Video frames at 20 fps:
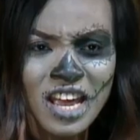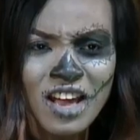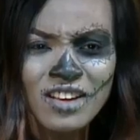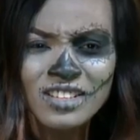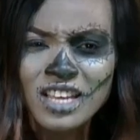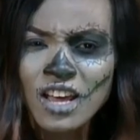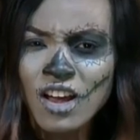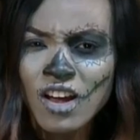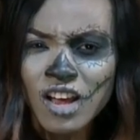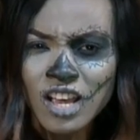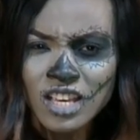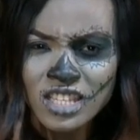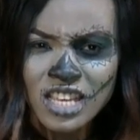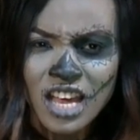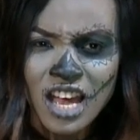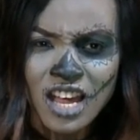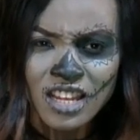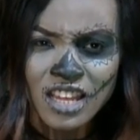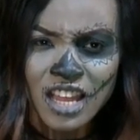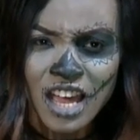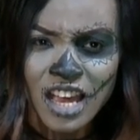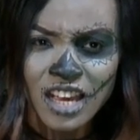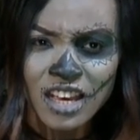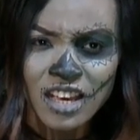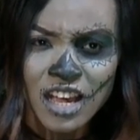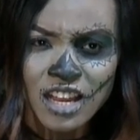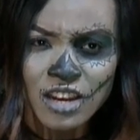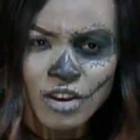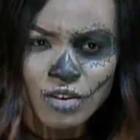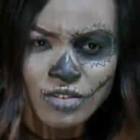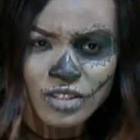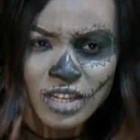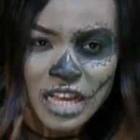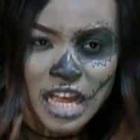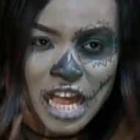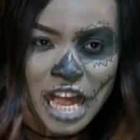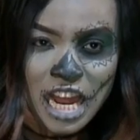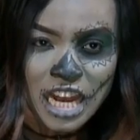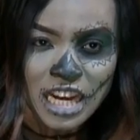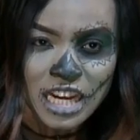I was like, oh, is that like an older
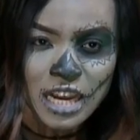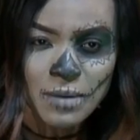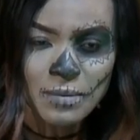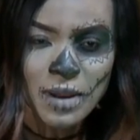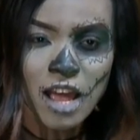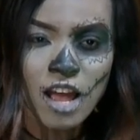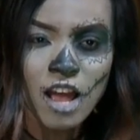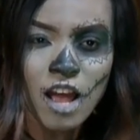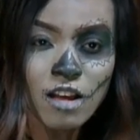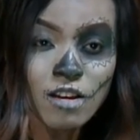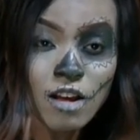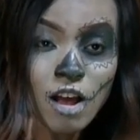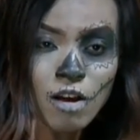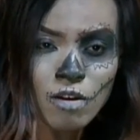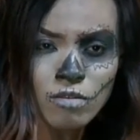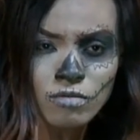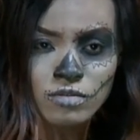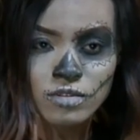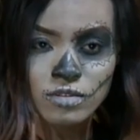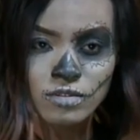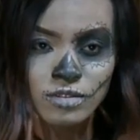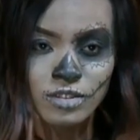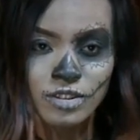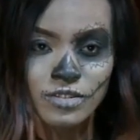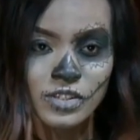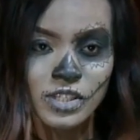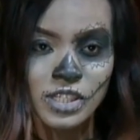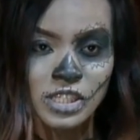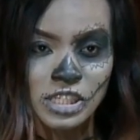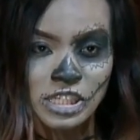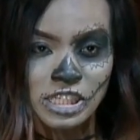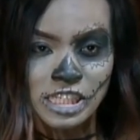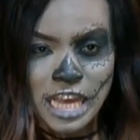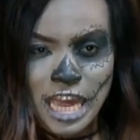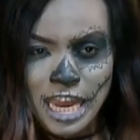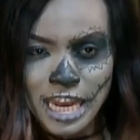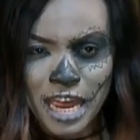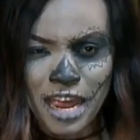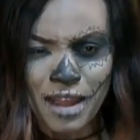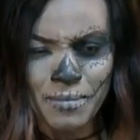Kylie? I'm like, oh, oh Kris
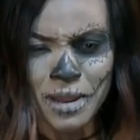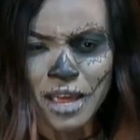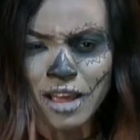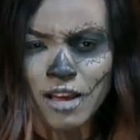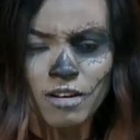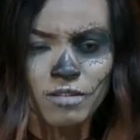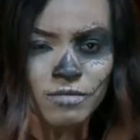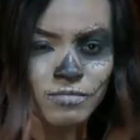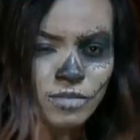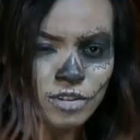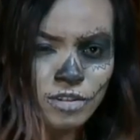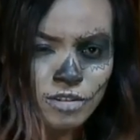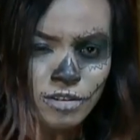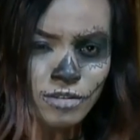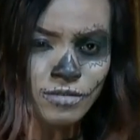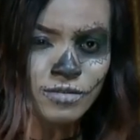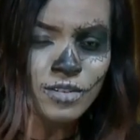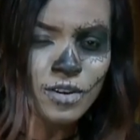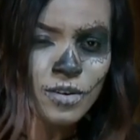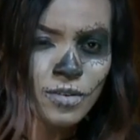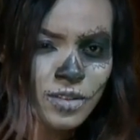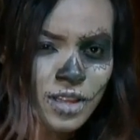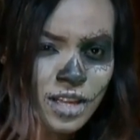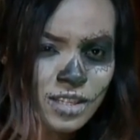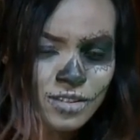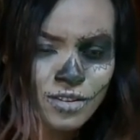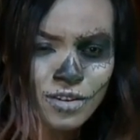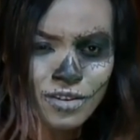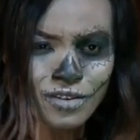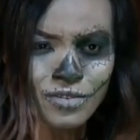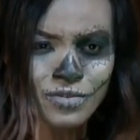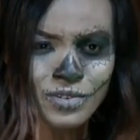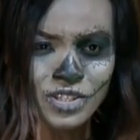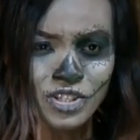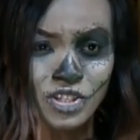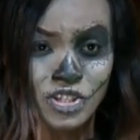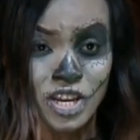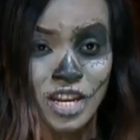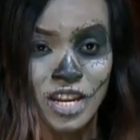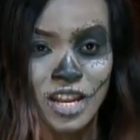Jenner. I'm like, oh, no, that's not
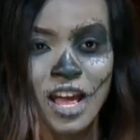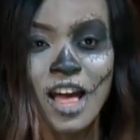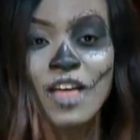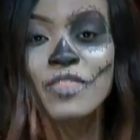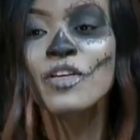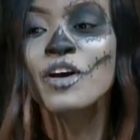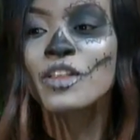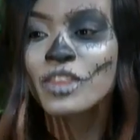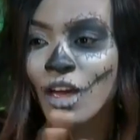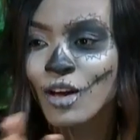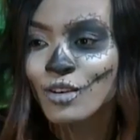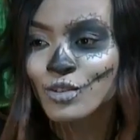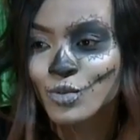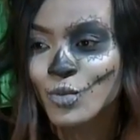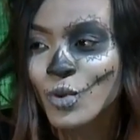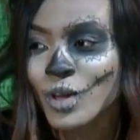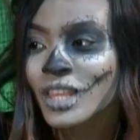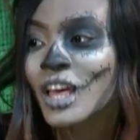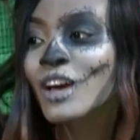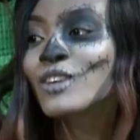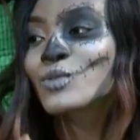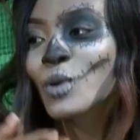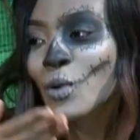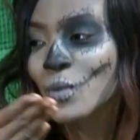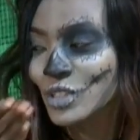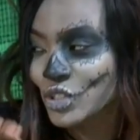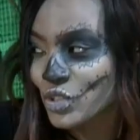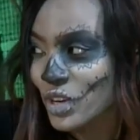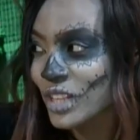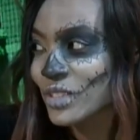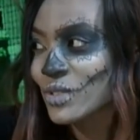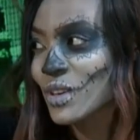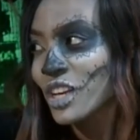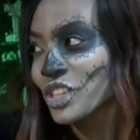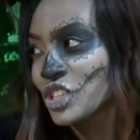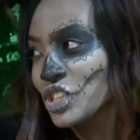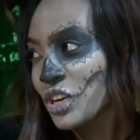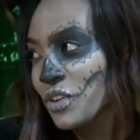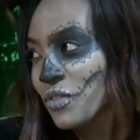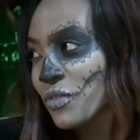Kris Jenner. I thought that was what that was what he was trying to
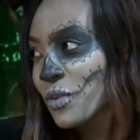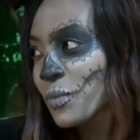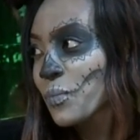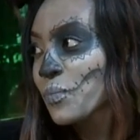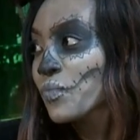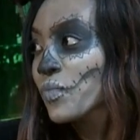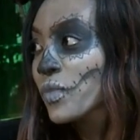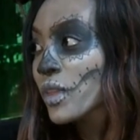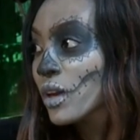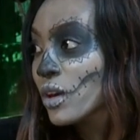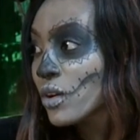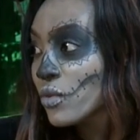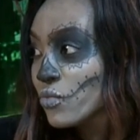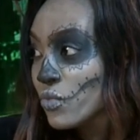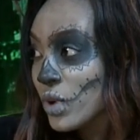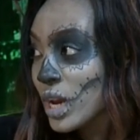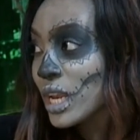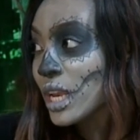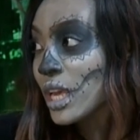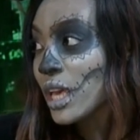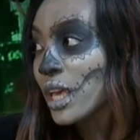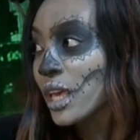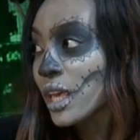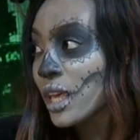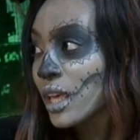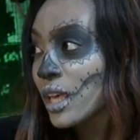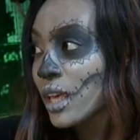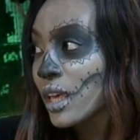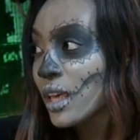achieve. Really?